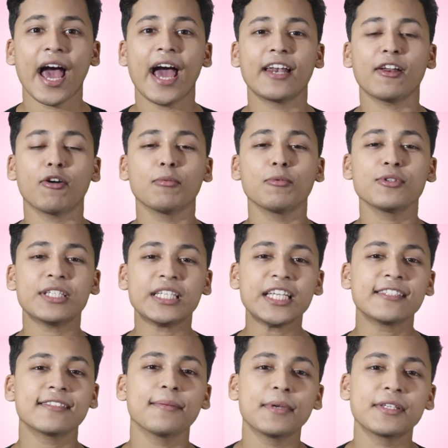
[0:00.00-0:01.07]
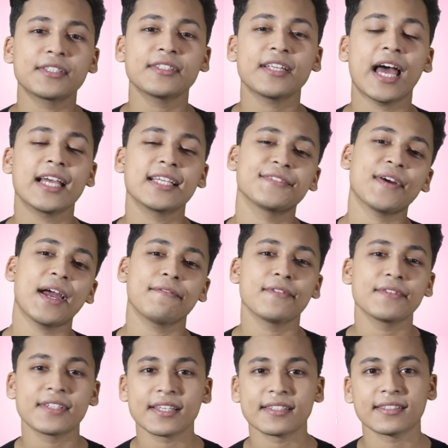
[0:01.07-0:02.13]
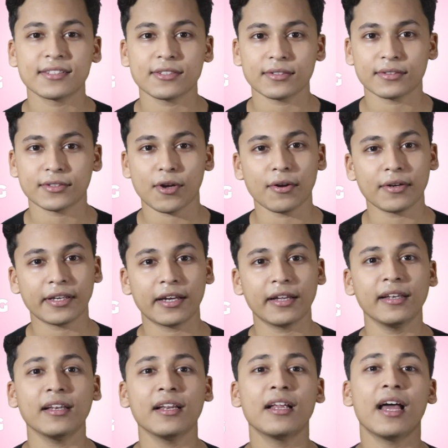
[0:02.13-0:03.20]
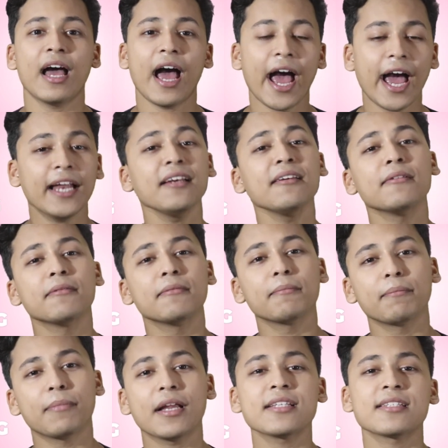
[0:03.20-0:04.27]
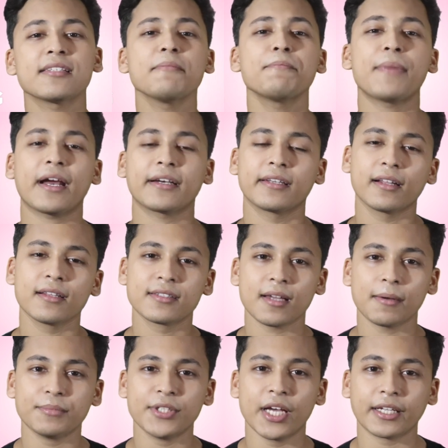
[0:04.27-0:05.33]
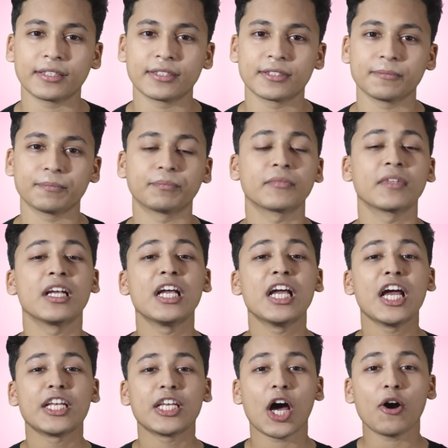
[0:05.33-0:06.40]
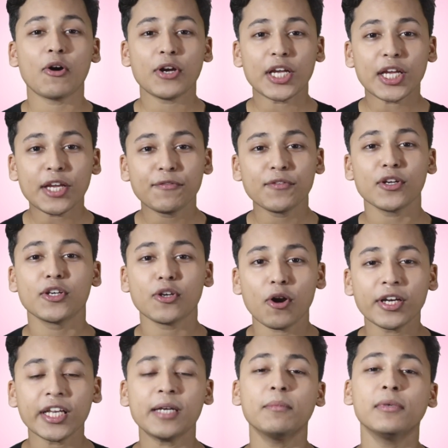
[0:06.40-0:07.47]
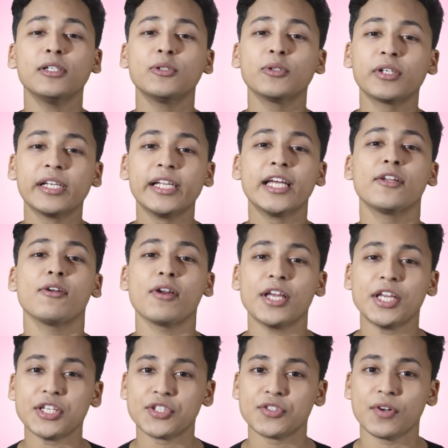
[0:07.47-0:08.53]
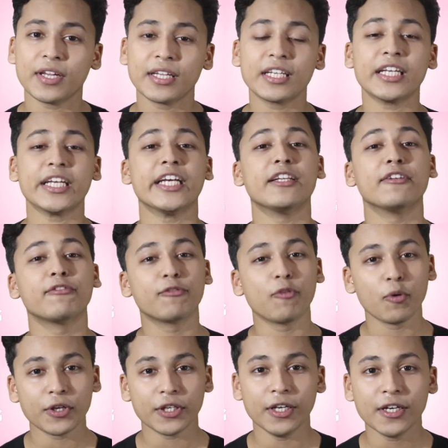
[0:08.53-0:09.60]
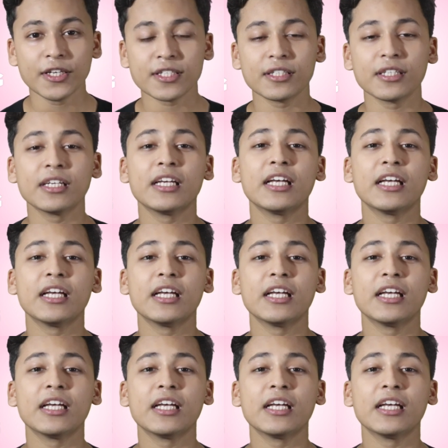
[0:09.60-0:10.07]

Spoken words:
And almost each semester has 5 to 6 theoretical and plus some practical subjects. Now, if you're not able to clear your engineering in 4 years